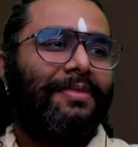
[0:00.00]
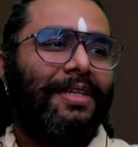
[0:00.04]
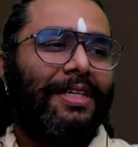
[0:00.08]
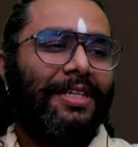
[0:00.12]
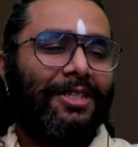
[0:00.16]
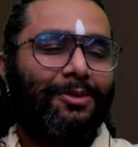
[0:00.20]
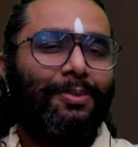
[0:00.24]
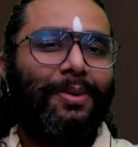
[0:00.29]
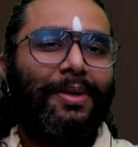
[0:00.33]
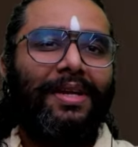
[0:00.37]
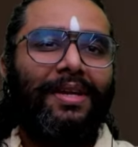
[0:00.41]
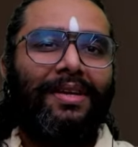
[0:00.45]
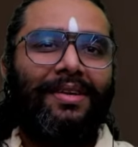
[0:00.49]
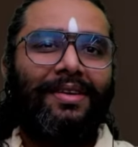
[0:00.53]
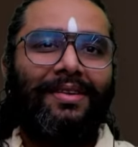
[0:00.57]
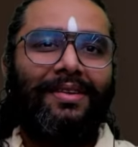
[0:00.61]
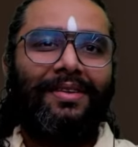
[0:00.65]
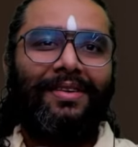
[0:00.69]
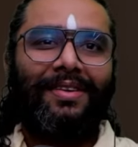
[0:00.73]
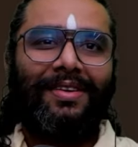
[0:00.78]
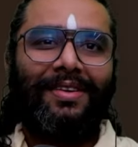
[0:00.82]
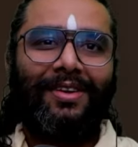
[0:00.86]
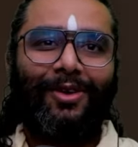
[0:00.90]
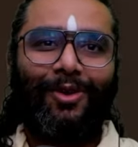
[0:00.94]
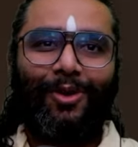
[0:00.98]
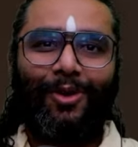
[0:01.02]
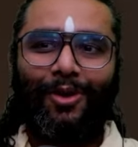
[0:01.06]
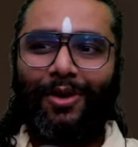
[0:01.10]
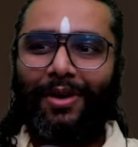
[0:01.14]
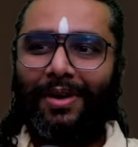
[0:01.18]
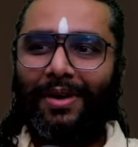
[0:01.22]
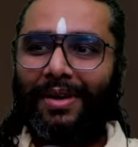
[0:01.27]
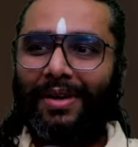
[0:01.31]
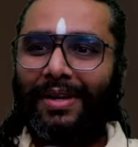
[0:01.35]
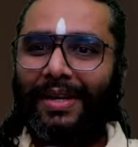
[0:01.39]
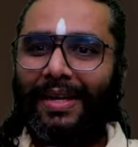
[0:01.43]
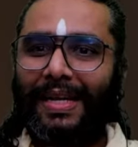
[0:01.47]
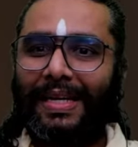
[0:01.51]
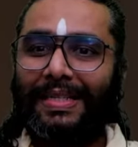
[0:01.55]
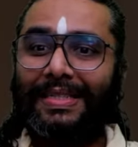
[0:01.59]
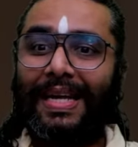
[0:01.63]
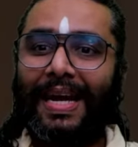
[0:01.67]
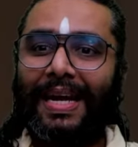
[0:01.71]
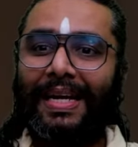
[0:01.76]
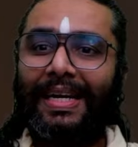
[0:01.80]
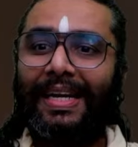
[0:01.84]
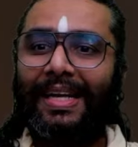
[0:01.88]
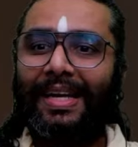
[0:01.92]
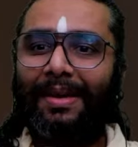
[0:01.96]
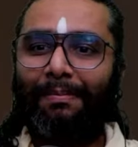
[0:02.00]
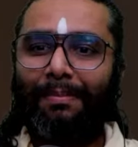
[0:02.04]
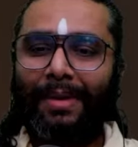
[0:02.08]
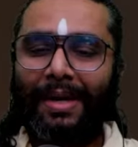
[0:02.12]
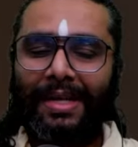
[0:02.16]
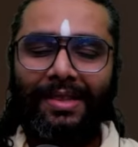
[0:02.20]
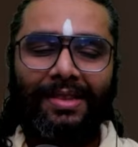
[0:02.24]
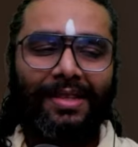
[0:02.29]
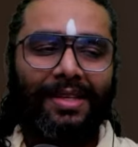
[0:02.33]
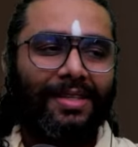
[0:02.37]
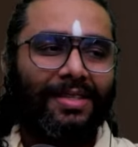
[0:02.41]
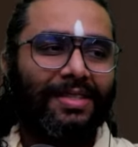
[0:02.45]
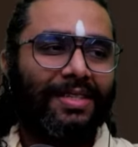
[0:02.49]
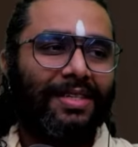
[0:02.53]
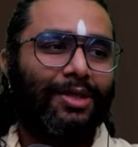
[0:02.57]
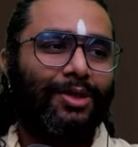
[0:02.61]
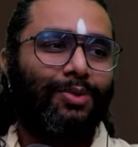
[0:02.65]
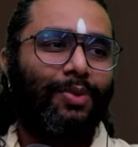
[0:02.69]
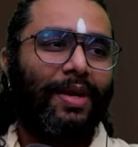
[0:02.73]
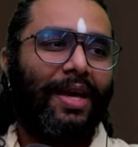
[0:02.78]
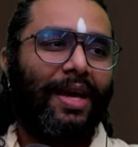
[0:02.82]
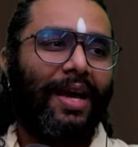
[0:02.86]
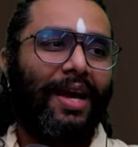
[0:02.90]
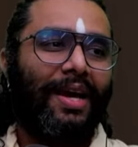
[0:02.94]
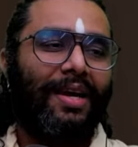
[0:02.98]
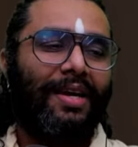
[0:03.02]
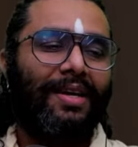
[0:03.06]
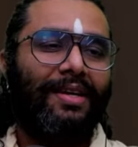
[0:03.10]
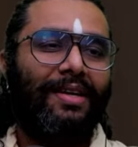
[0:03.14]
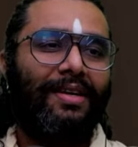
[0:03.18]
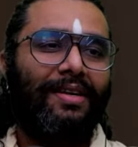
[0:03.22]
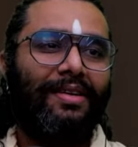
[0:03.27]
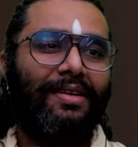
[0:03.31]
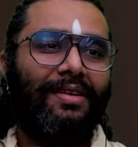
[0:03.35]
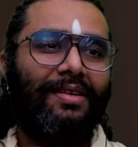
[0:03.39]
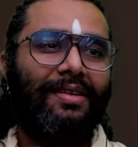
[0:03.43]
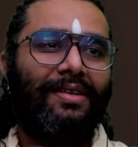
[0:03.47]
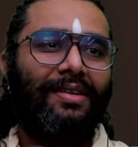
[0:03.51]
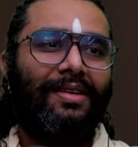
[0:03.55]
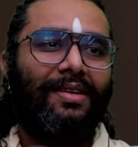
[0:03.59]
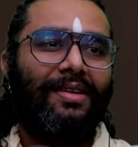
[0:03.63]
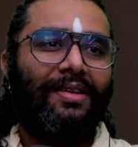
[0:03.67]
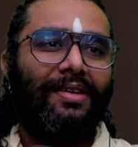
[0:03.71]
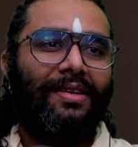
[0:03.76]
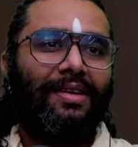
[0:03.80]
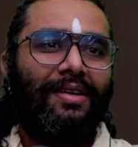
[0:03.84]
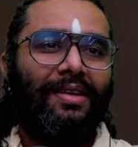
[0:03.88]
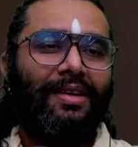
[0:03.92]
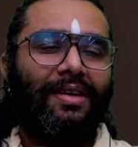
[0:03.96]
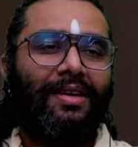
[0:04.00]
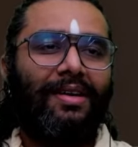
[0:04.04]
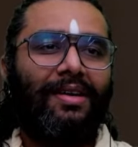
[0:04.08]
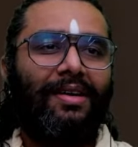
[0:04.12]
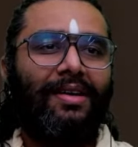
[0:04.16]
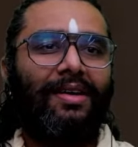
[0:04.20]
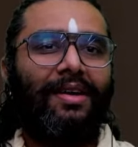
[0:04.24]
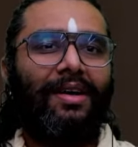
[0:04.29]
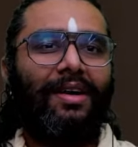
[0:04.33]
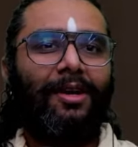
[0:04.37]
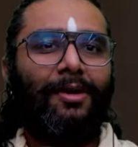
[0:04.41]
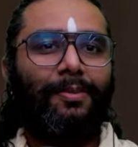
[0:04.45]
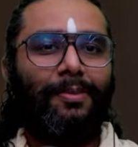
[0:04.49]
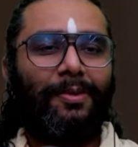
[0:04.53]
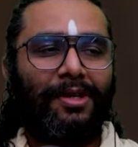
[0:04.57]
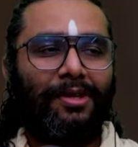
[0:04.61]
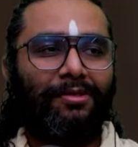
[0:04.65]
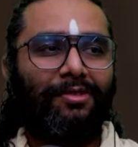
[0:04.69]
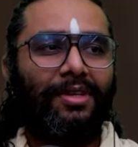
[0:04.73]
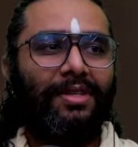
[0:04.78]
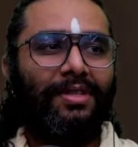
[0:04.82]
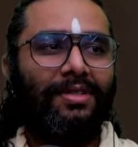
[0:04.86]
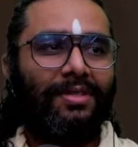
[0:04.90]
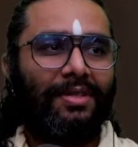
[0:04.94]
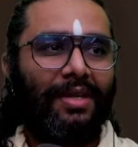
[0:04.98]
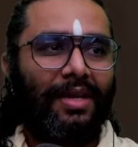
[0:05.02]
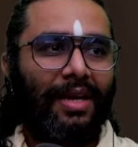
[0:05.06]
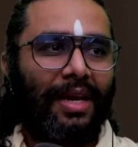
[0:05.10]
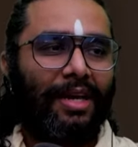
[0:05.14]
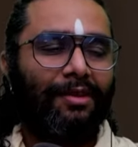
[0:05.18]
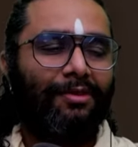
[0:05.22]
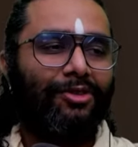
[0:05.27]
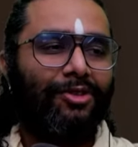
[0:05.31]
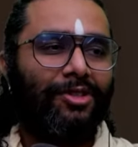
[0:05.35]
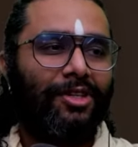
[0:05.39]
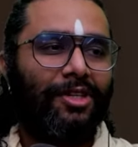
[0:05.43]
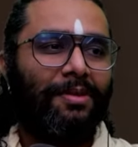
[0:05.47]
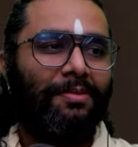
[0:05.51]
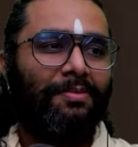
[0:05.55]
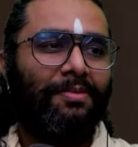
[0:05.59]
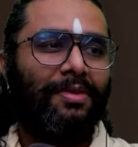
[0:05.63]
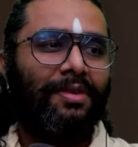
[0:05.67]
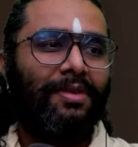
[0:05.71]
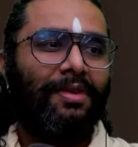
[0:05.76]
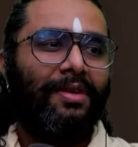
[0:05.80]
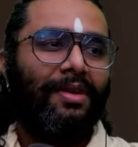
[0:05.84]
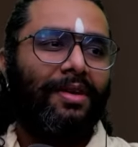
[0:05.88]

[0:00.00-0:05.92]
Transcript: It's been exactly a month since we had our previous live stream.